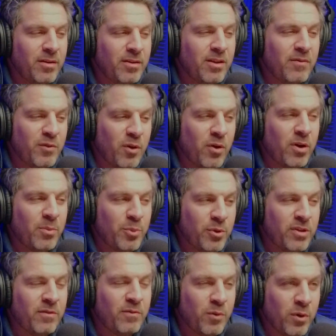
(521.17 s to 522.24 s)
they've grown up with
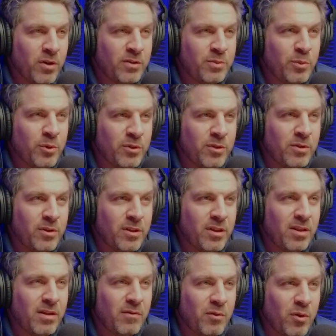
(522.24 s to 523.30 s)
divorce more so
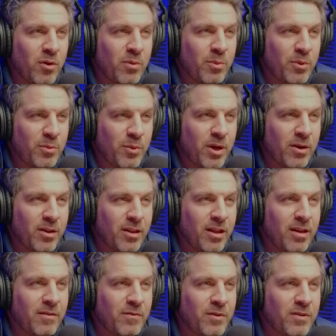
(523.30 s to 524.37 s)
than they've grown up with married
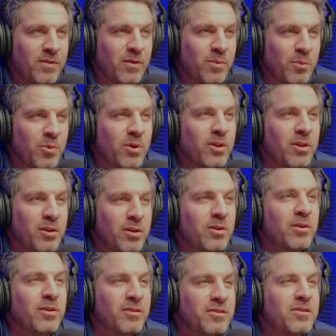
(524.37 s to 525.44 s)
life, and so I'm really
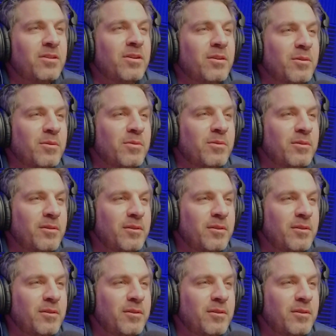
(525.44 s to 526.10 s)
curious to know